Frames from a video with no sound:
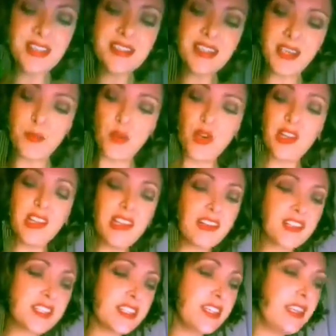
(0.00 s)
Let's get more
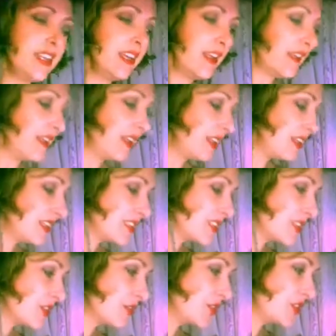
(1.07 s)
clarity. Let's
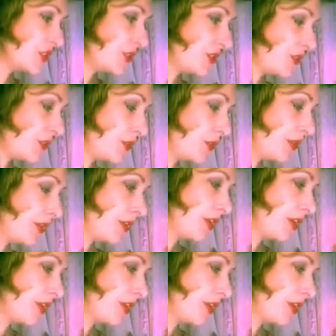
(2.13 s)
go to